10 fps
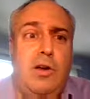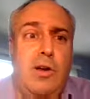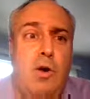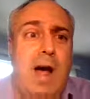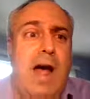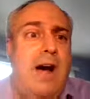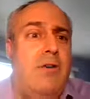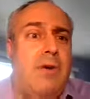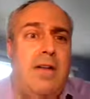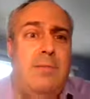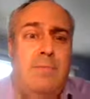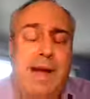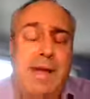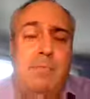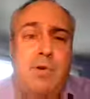Go out and
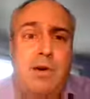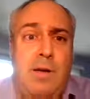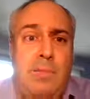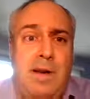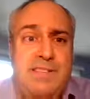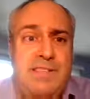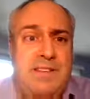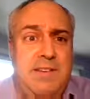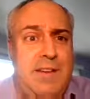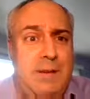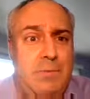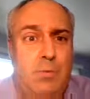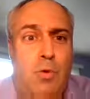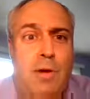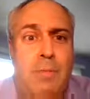buy a book on positivity.
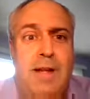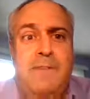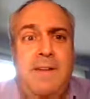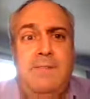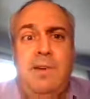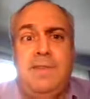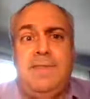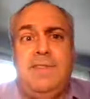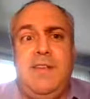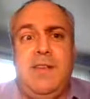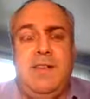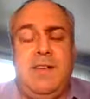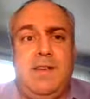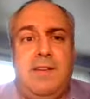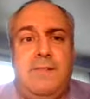One of my favorites
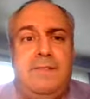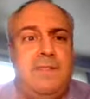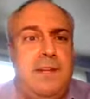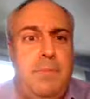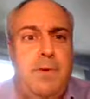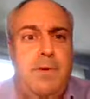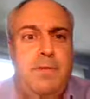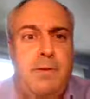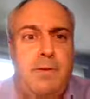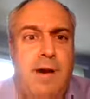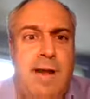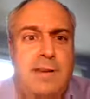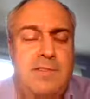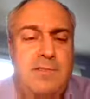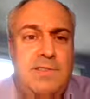is Flip the
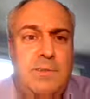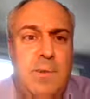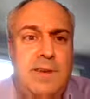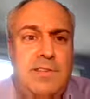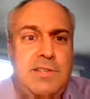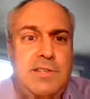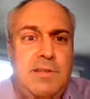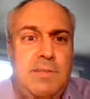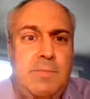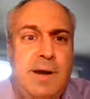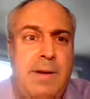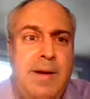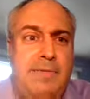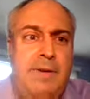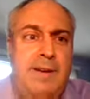Gratitude Switch by my
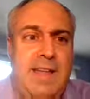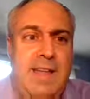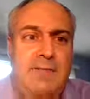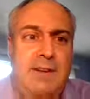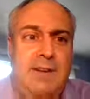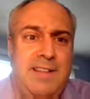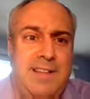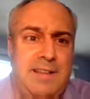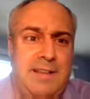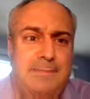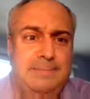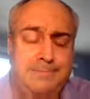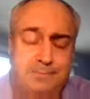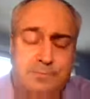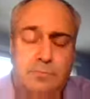friend Kevin Clayson,
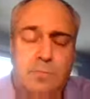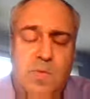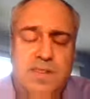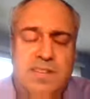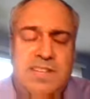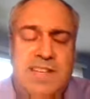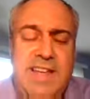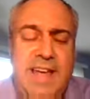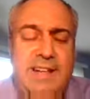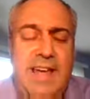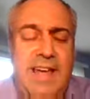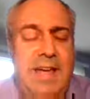Clayson.